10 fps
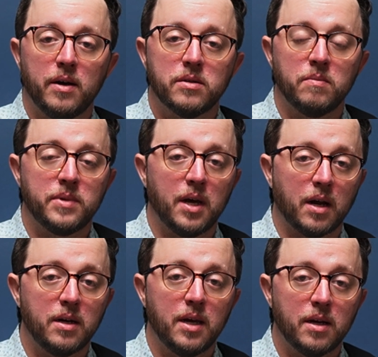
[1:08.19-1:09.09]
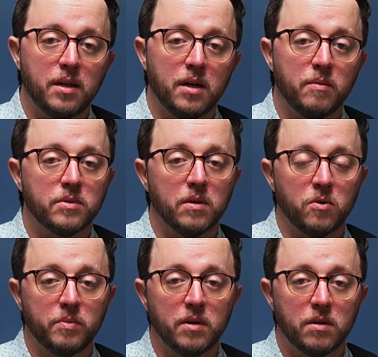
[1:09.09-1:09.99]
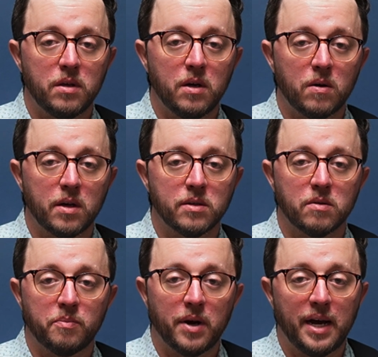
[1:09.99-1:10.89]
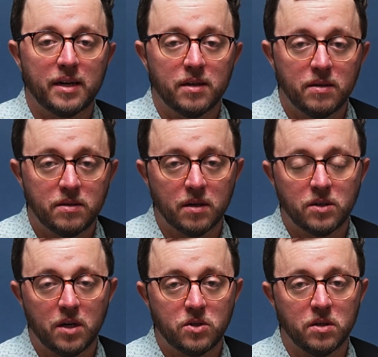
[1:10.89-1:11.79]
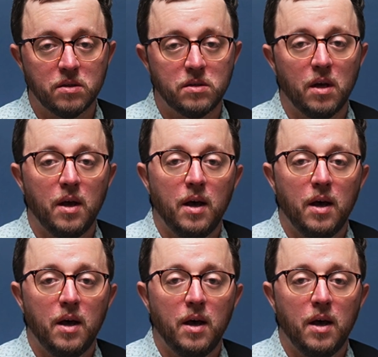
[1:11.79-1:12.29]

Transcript: some technique tips, a little bit of theory, and some practice suggestions.